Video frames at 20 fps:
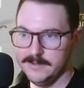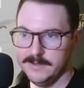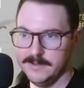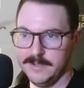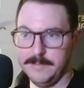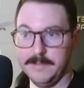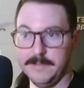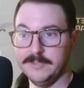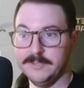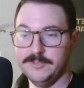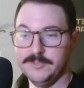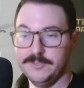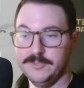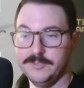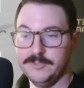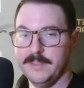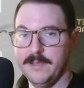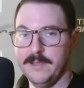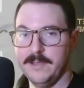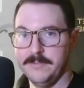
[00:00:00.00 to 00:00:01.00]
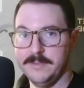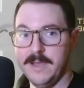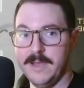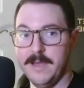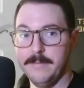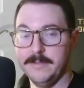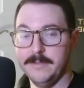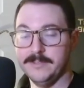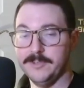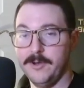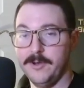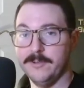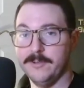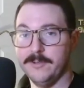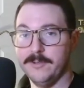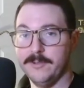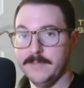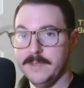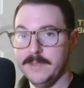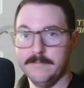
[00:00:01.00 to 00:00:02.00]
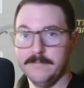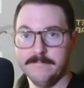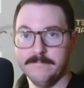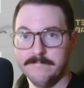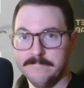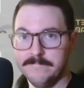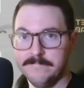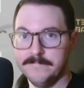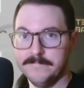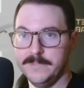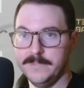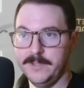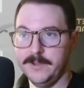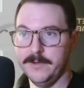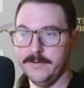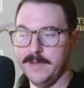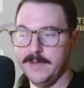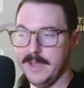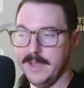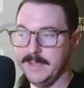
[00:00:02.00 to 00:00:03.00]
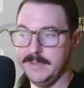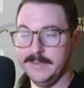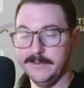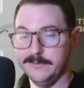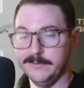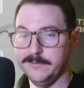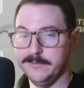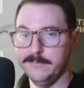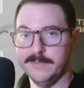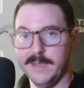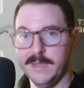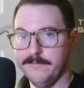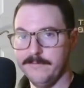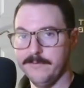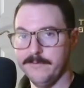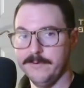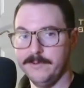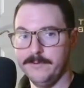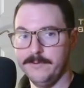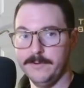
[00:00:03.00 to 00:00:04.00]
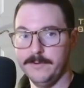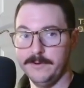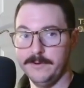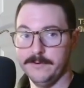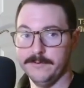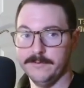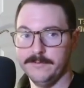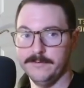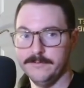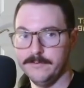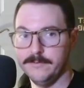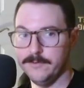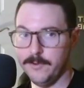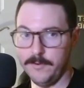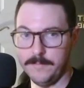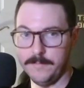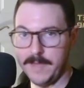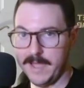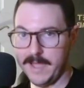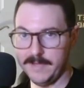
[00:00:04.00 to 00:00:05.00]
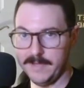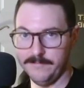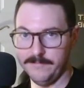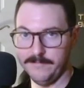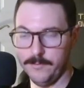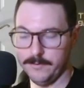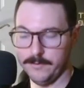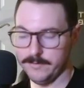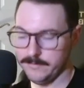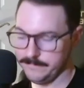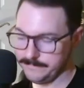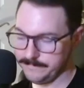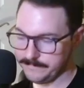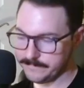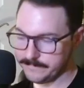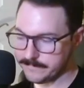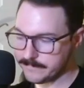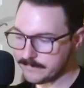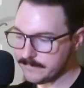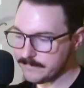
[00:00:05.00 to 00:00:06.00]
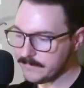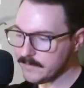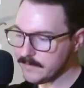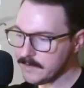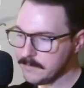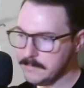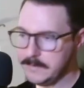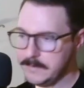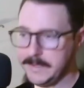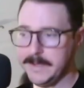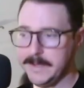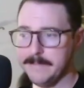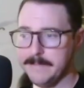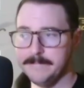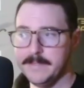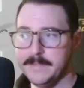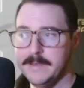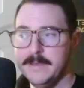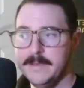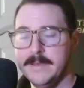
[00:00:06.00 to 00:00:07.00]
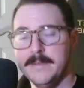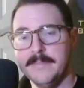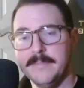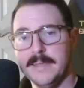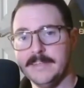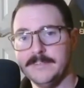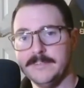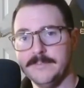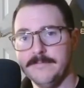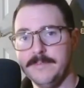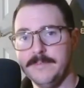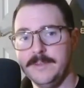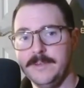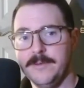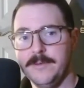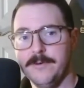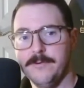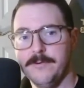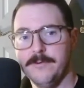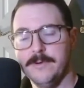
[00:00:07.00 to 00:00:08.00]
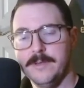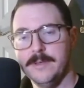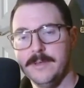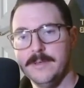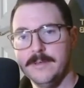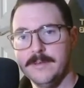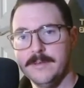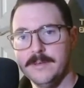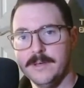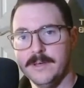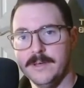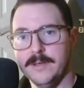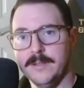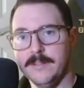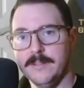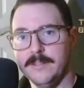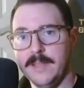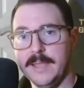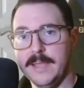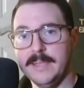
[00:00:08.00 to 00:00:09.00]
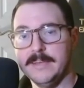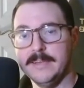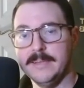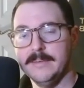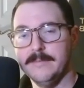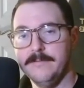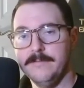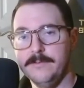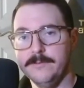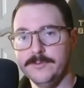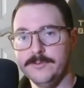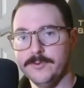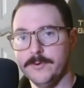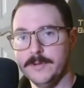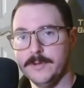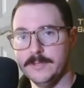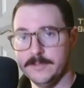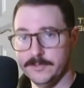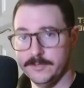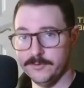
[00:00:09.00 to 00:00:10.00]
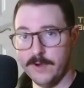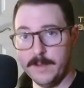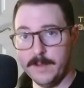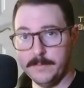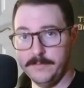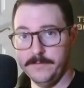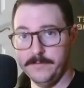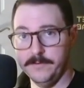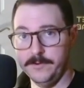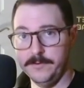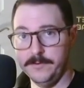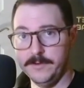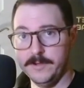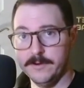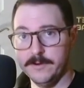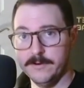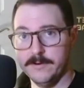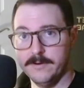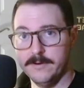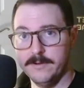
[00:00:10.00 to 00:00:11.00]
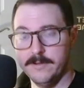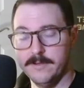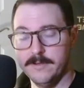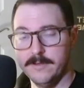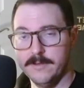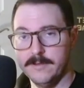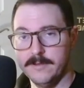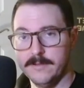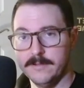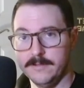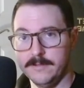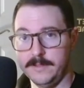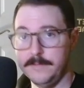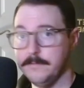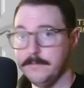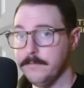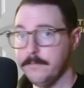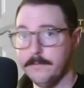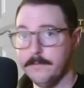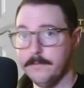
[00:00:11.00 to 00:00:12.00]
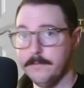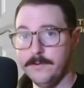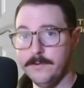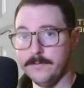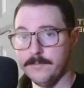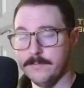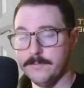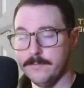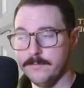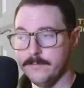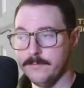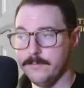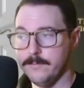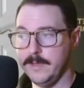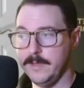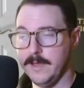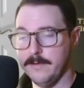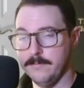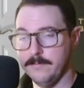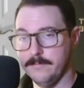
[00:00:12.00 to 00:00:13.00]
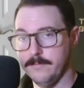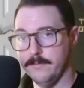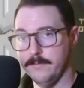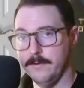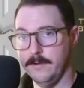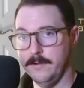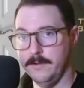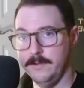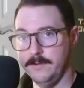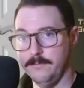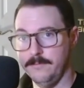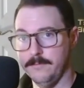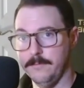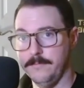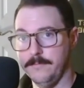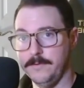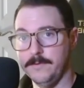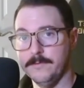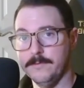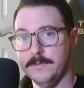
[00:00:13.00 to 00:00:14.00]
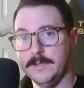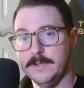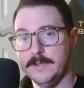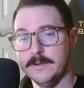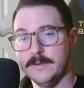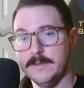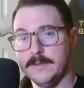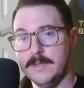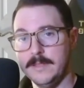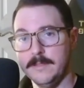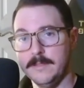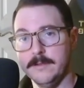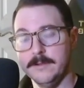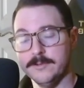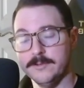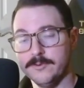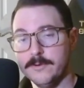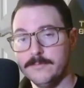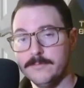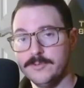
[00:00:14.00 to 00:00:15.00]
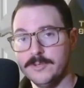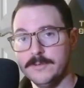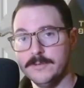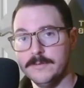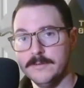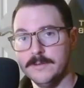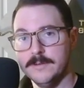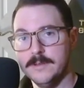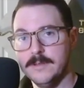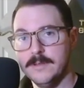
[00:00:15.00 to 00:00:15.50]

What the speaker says: get messages like that all the time. It's awesome that I can kill some time for you when you're going back and forth. But yeah, that's the video. Like if you enjoyed it, subscribe if you're new here, leave a review. We have a review link in the description,